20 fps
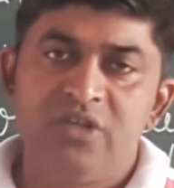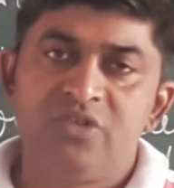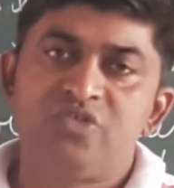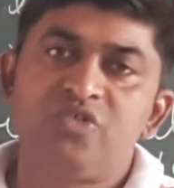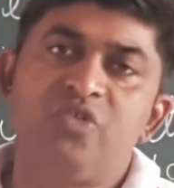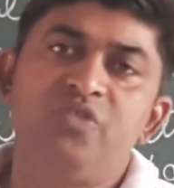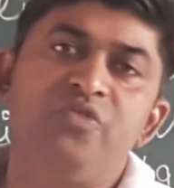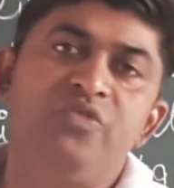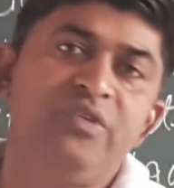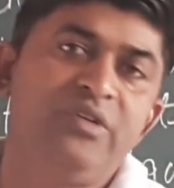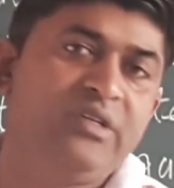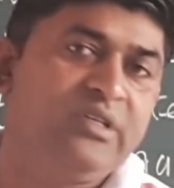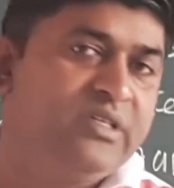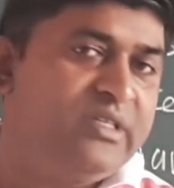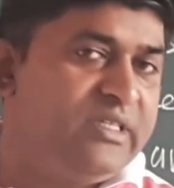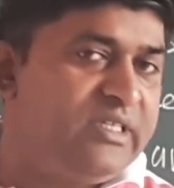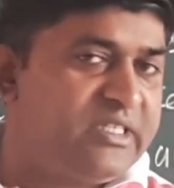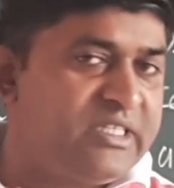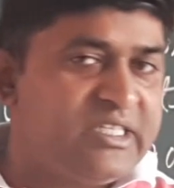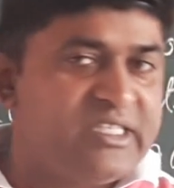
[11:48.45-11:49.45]
So
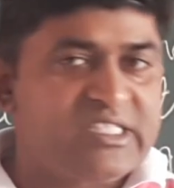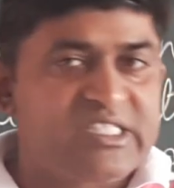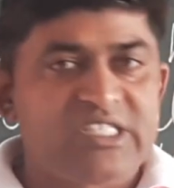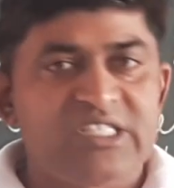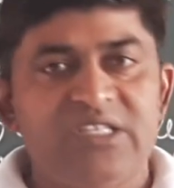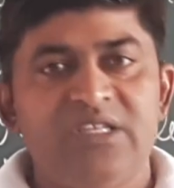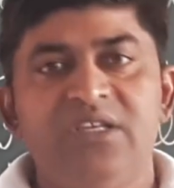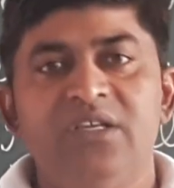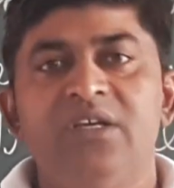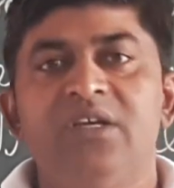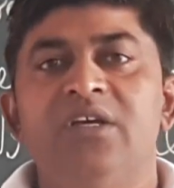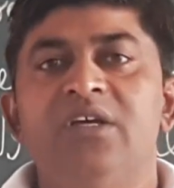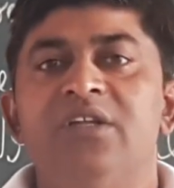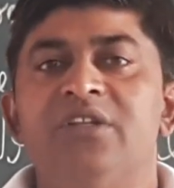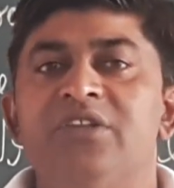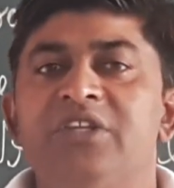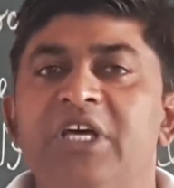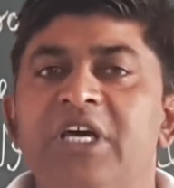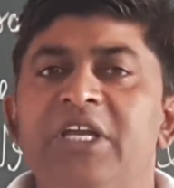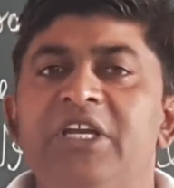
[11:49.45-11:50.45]
it is,
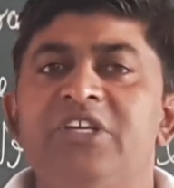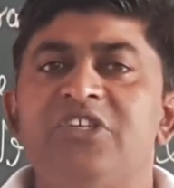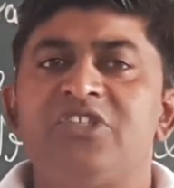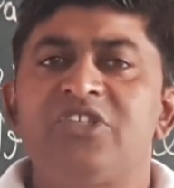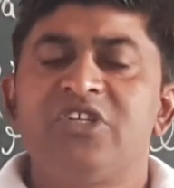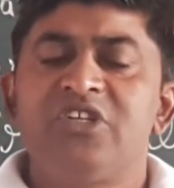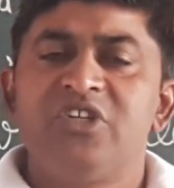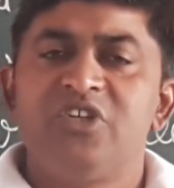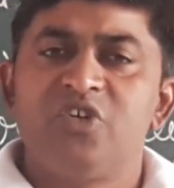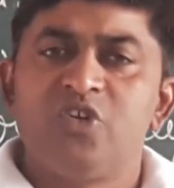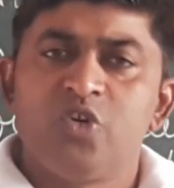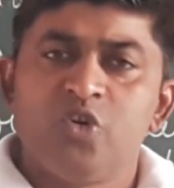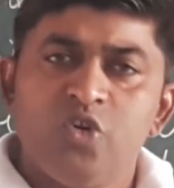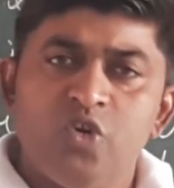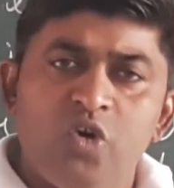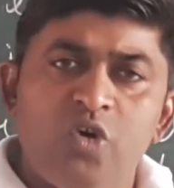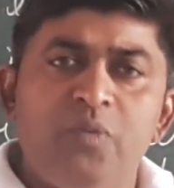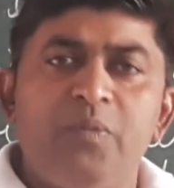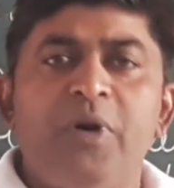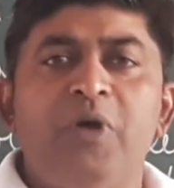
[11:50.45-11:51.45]
there is
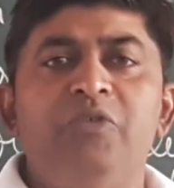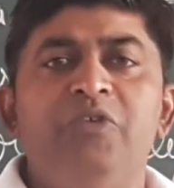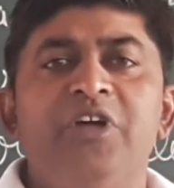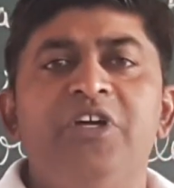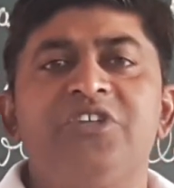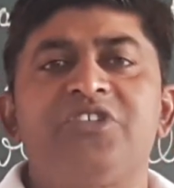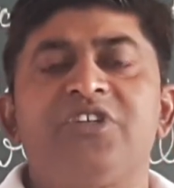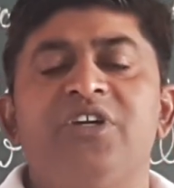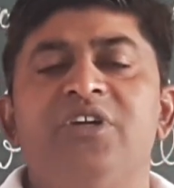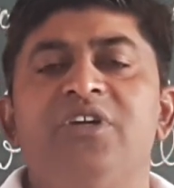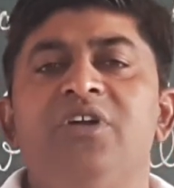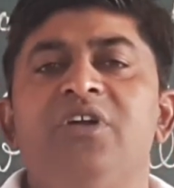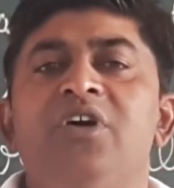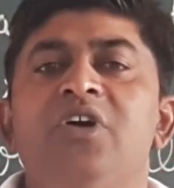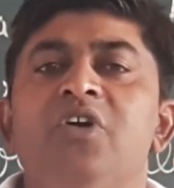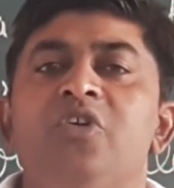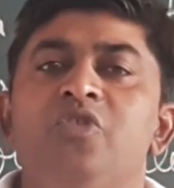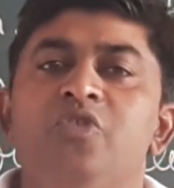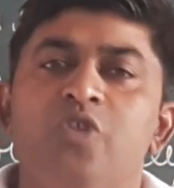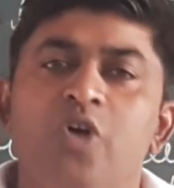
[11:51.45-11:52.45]
no foundation,
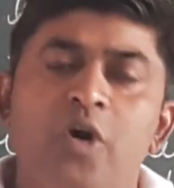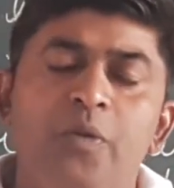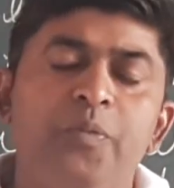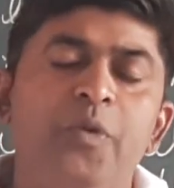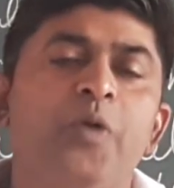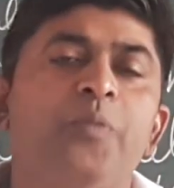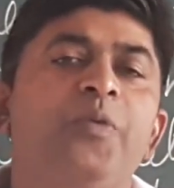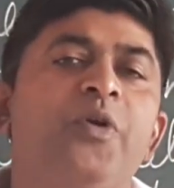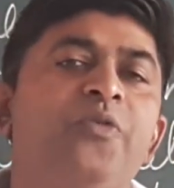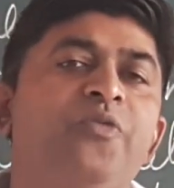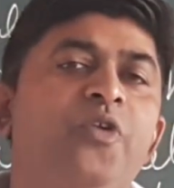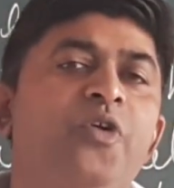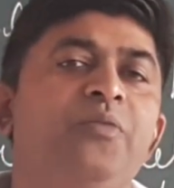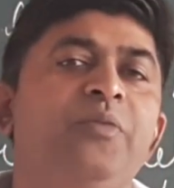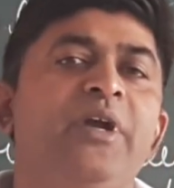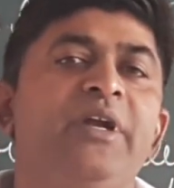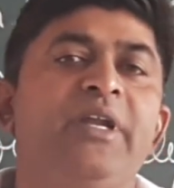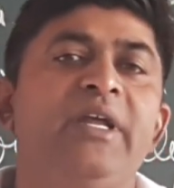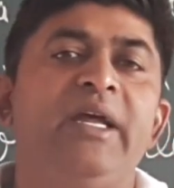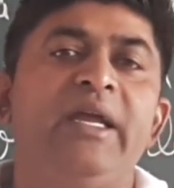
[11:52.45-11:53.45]
no proper
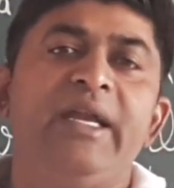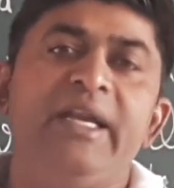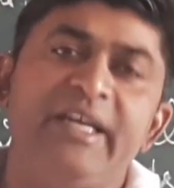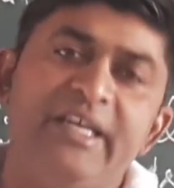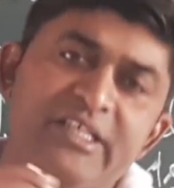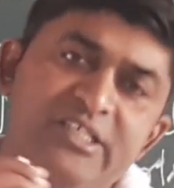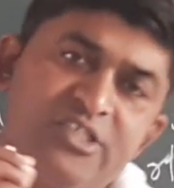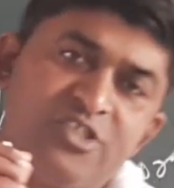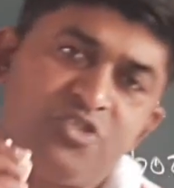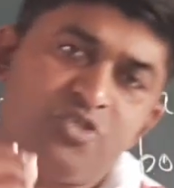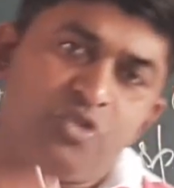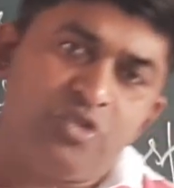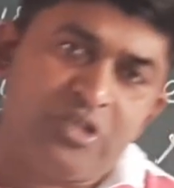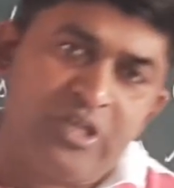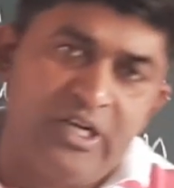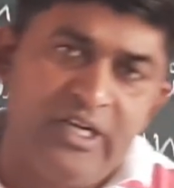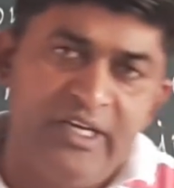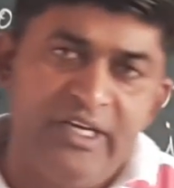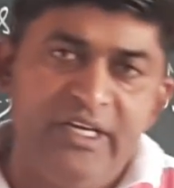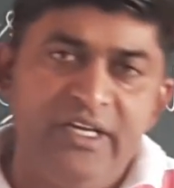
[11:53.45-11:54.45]
format. It is
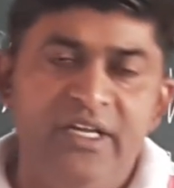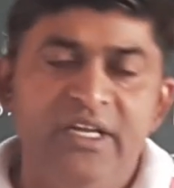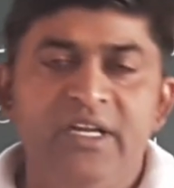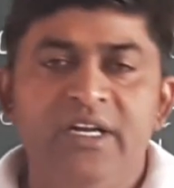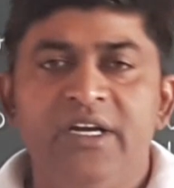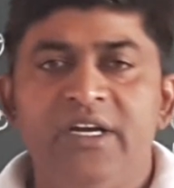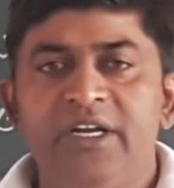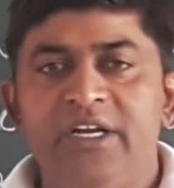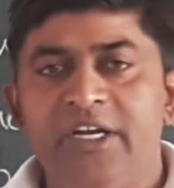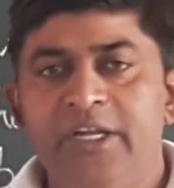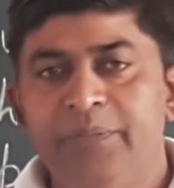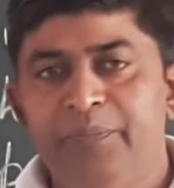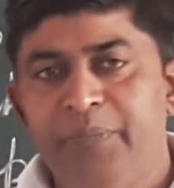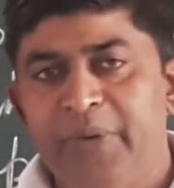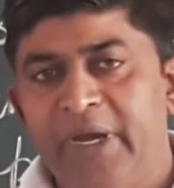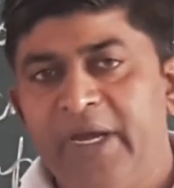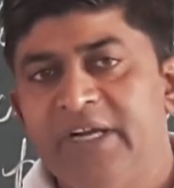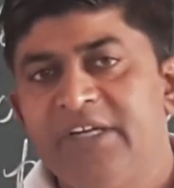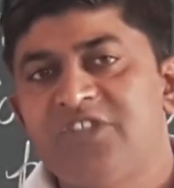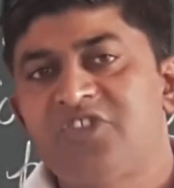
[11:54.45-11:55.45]
totally
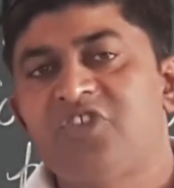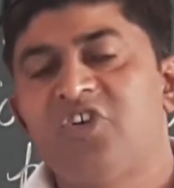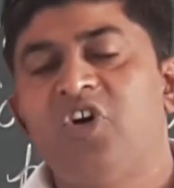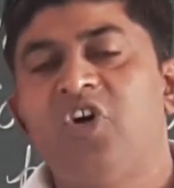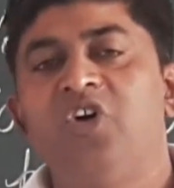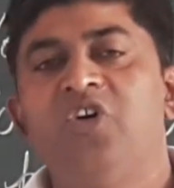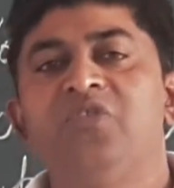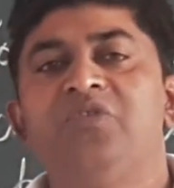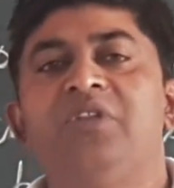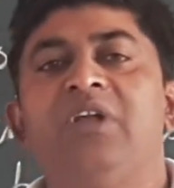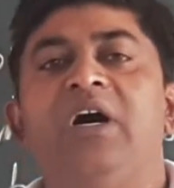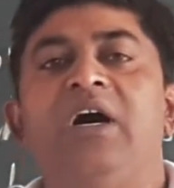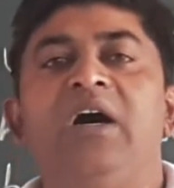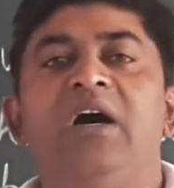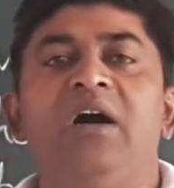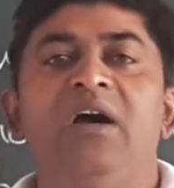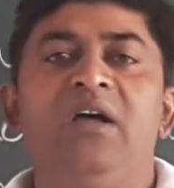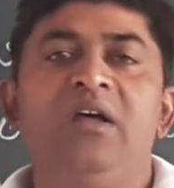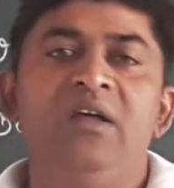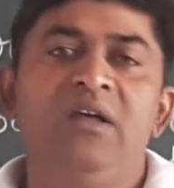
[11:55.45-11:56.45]
depends on
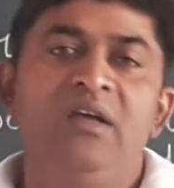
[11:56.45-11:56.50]
the